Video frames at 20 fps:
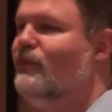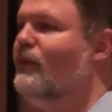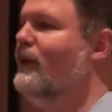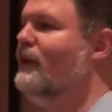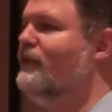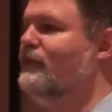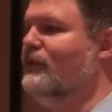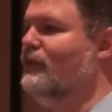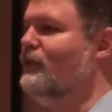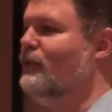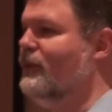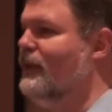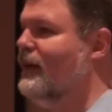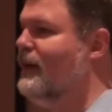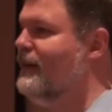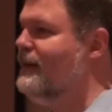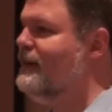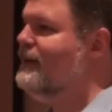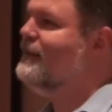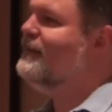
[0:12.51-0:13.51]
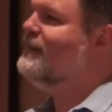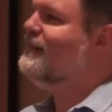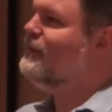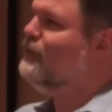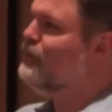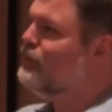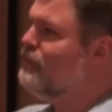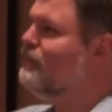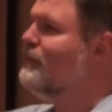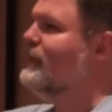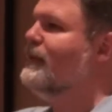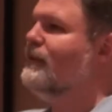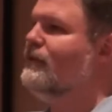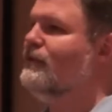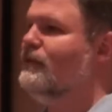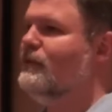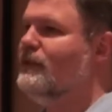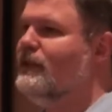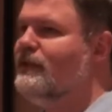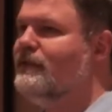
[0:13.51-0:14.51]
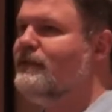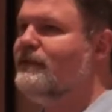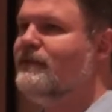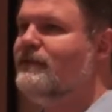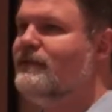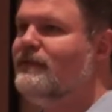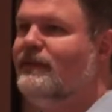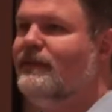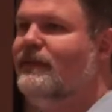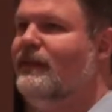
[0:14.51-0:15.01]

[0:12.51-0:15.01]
why doesn't it do that, you should make it do this,